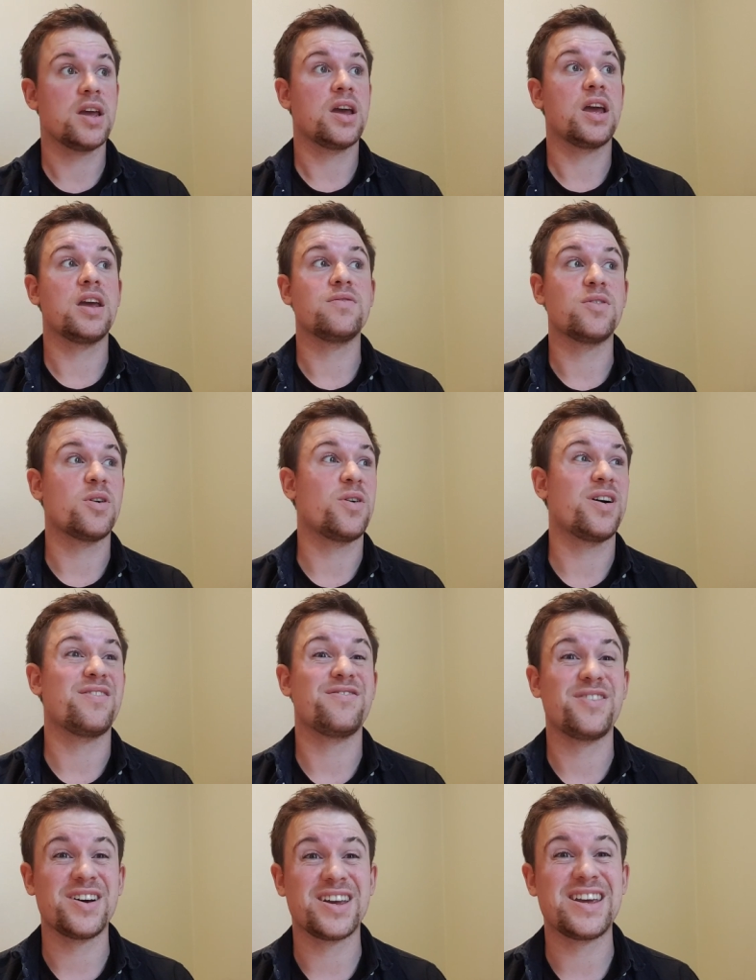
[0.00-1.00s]
even though I
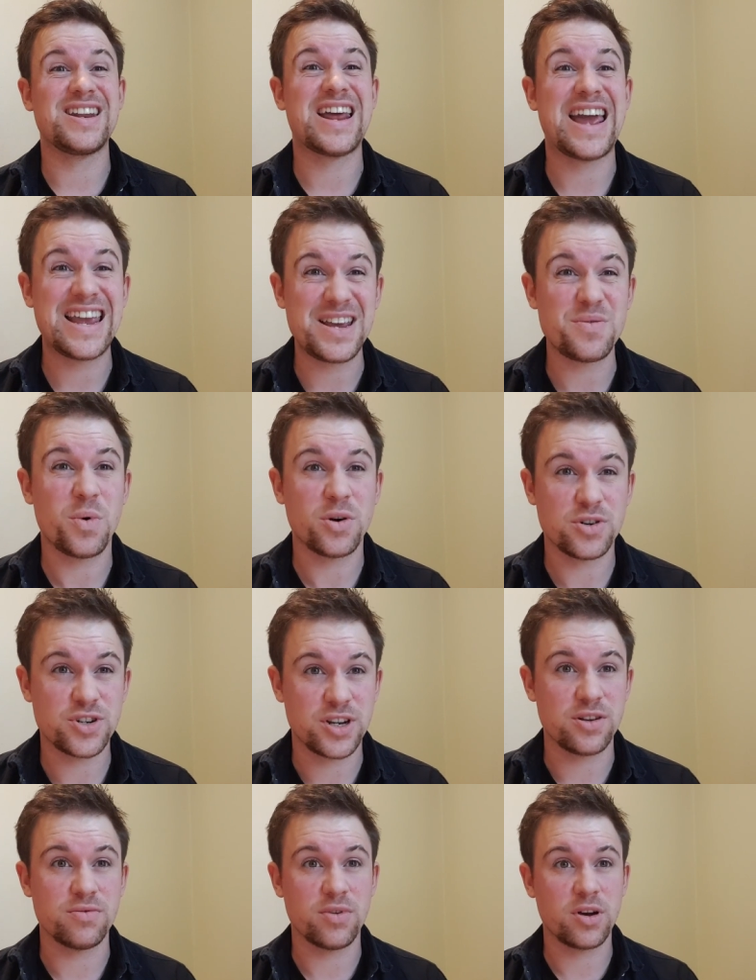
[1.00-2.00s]
fucking hate
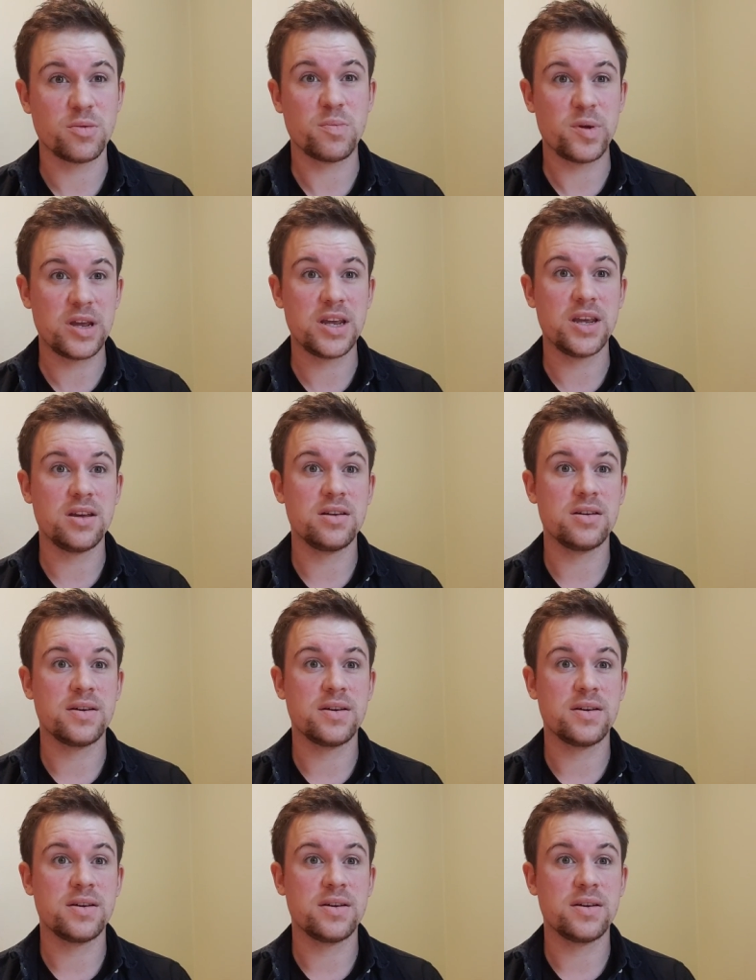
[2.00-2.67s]
watching the rugby.